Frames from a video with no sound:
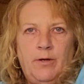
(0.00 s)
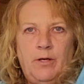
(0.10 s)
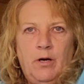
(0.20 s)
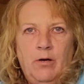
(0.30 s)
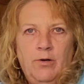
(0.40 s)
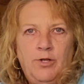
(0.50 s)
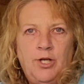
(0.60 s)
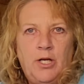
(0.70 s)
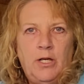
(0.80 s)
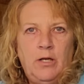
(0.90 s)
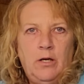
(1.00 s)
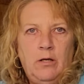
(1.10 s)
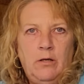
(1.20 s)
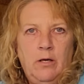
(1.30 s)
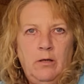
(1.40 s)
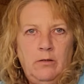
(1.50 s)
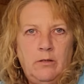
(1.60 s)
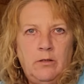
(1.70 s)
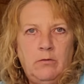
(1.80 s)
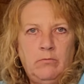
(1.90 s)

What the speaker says: yarn chicken contest.